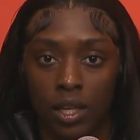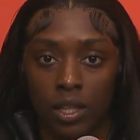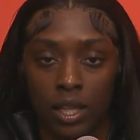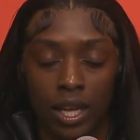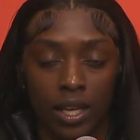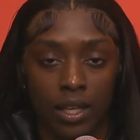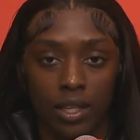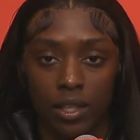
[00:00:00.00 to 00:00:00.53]

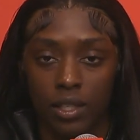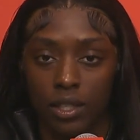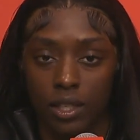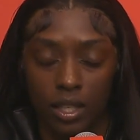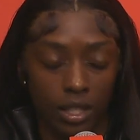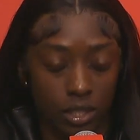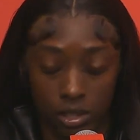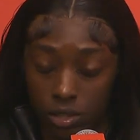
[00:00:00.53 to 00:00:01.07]
like
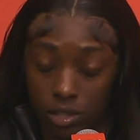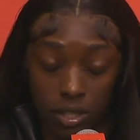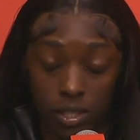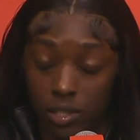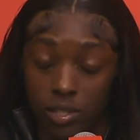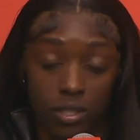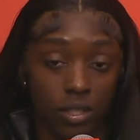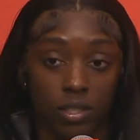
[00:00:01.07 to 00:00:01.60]
it's
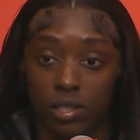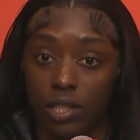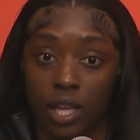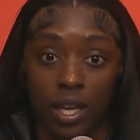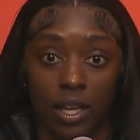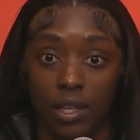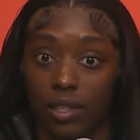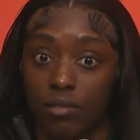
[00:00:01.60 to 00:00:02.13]
just
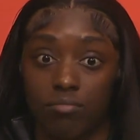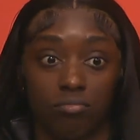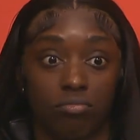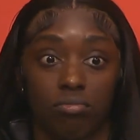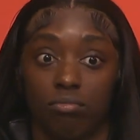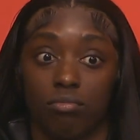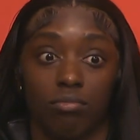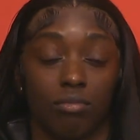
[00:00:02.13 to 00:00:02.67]
like,
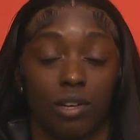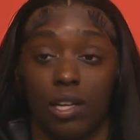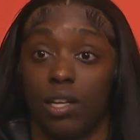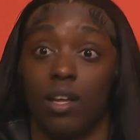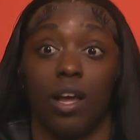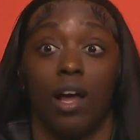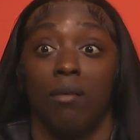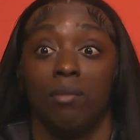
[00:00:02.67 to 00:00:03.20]

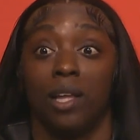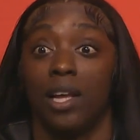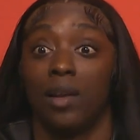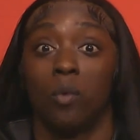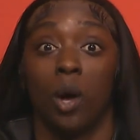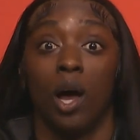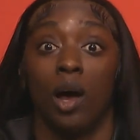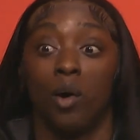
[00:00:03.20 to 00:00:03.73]
I'm like,
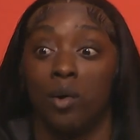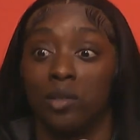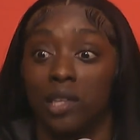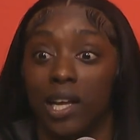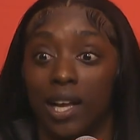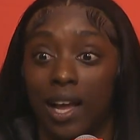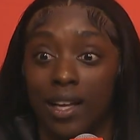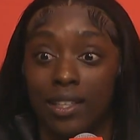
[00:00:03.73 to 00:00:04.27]
wow,
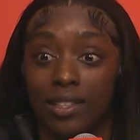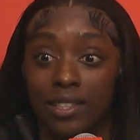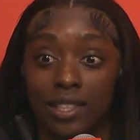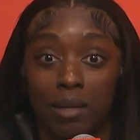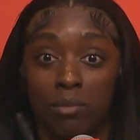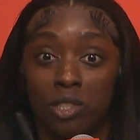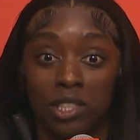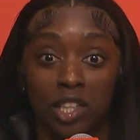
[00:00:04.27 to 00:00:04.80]
like
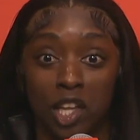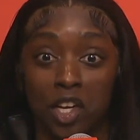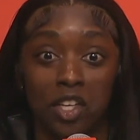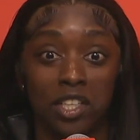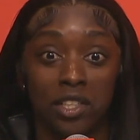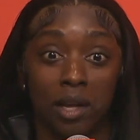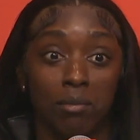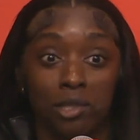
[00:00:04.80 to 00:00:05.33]
I'm just
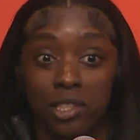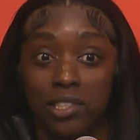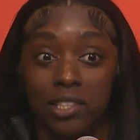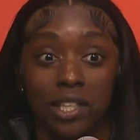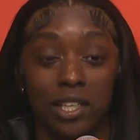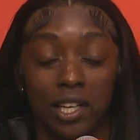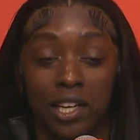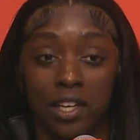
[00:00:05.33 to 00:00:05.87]
learning, I'm just
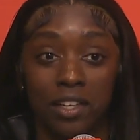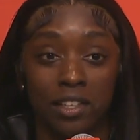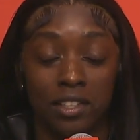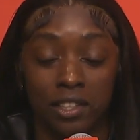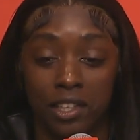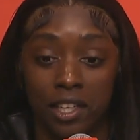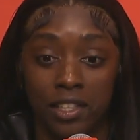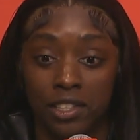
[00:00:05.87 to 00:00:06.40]
sitting
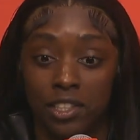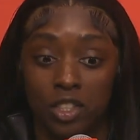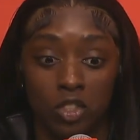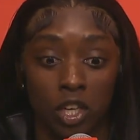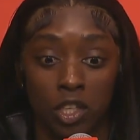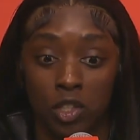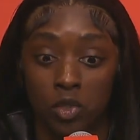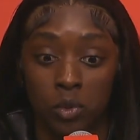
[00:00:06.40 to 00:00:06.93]
here and just
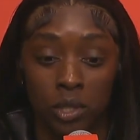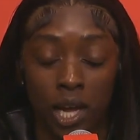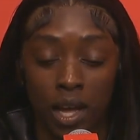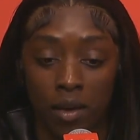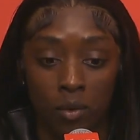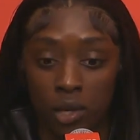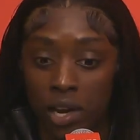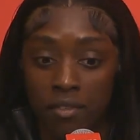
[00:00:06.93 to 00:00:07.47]
trying to do
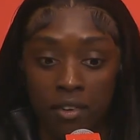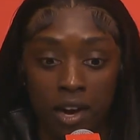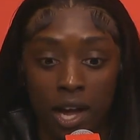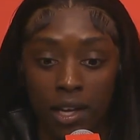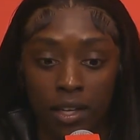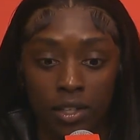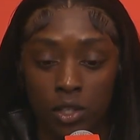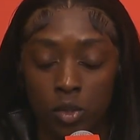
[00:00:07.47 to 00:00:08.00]
whatever I
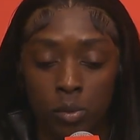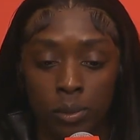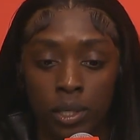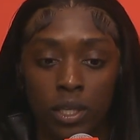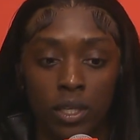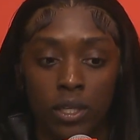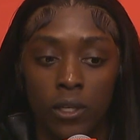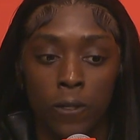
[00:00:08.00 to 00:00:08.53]
can do.
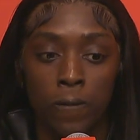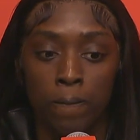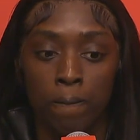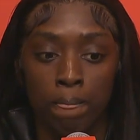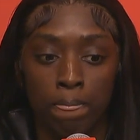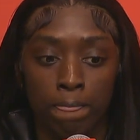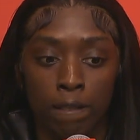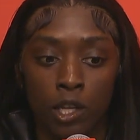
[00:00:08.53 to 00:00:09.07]
But
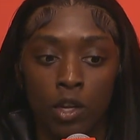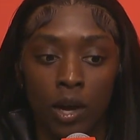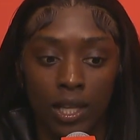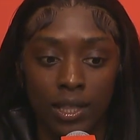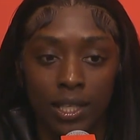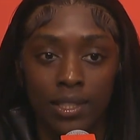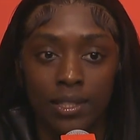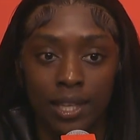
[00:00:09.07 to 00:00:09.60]
you know, I
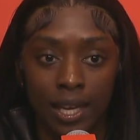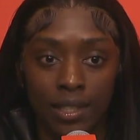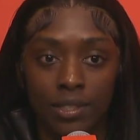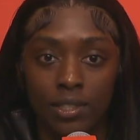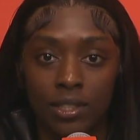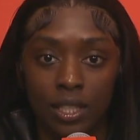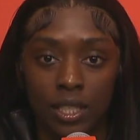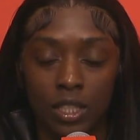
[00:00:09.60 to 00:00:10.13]
think that's
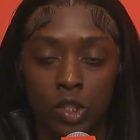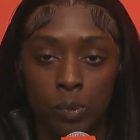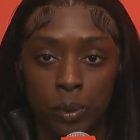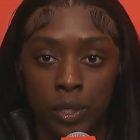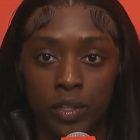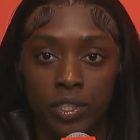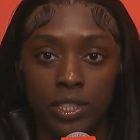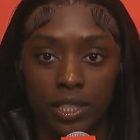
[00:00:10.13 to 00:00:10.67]
the
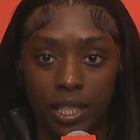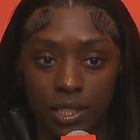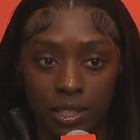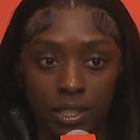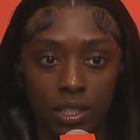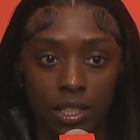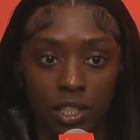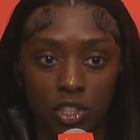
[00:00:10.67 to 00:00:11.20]
experience and that's
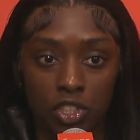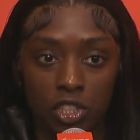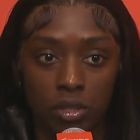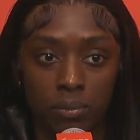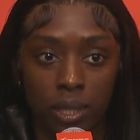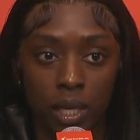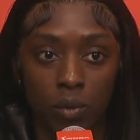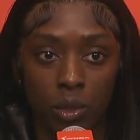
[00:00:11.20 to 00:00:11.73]
the
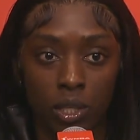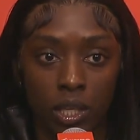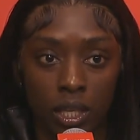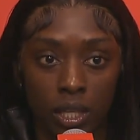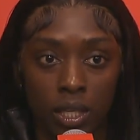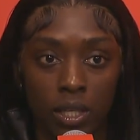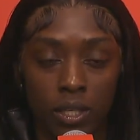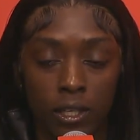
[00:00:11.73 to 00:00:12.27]
leadership that we
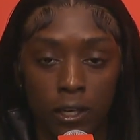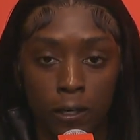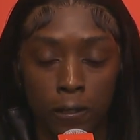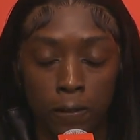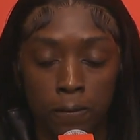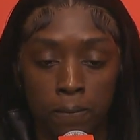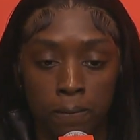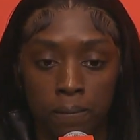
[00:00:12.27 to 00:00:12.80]
need,
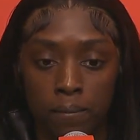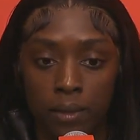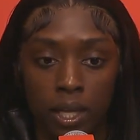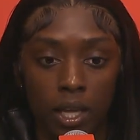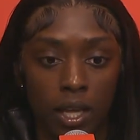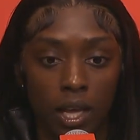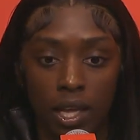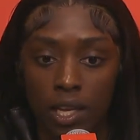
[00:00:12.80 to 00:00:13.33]
and
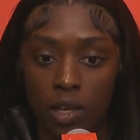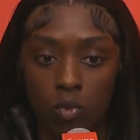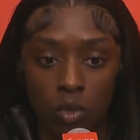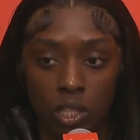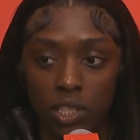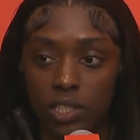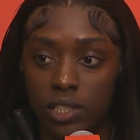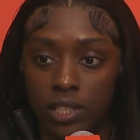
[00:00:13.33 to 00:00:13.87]
it
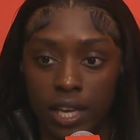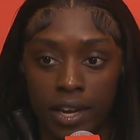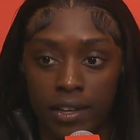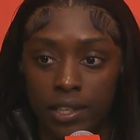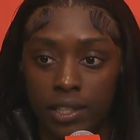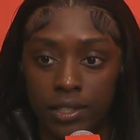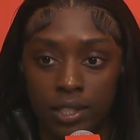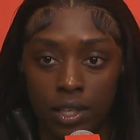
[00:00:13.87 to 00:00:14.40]
really just
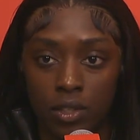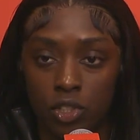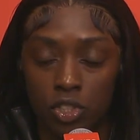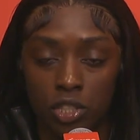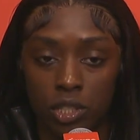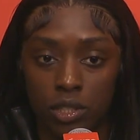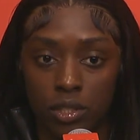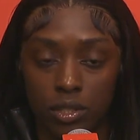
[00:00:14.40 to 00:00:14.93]
carried us down the
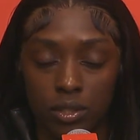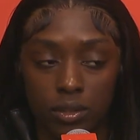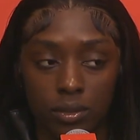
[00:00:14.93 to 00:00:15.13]
stretch.